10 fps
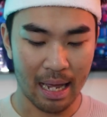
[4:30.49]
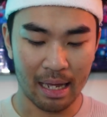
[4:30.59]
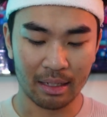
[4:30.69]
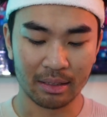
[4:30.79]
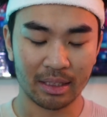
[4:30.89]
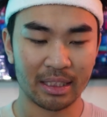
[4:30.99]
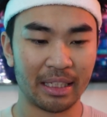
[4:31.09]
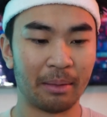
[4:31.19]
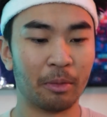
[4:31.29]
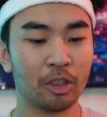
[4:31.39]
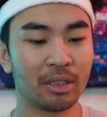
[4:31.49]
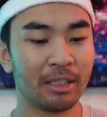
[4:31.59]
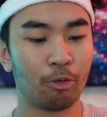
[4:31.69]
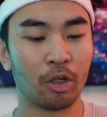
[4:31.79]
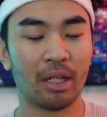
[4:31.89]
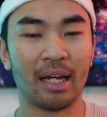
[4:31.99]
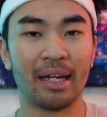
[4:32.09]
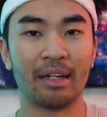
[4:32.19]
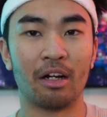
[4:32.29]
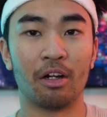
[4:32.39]
as she mostly
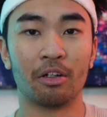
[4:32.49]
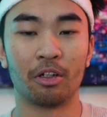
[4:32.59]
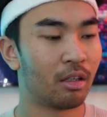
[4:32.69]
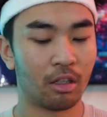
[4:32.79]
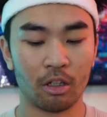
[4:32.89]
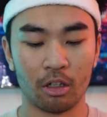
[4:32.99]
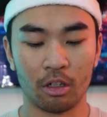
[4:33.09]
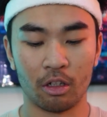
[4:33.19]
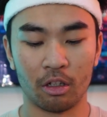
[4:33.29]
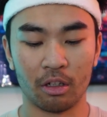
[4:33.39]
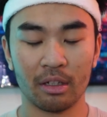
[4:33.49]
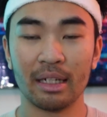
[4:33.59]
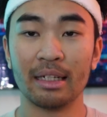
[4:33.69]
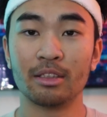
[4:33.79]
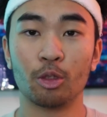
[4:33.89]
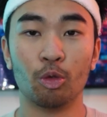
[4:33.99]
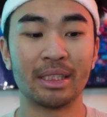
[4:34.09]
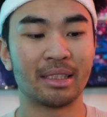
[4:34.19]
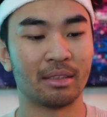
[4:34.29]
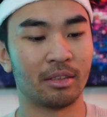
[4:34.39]
relied on her
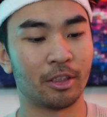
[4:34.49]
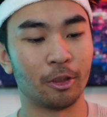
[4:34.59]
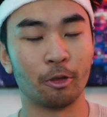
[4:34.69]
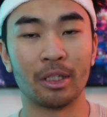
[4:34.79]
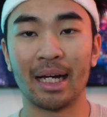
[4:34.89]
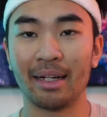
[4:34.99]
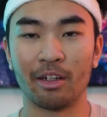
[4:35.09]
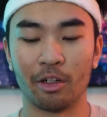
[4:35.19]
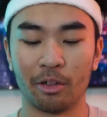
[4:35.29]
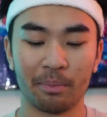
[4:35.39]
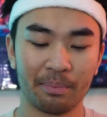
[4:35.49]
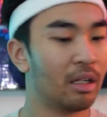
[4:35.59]
intuition to guide her,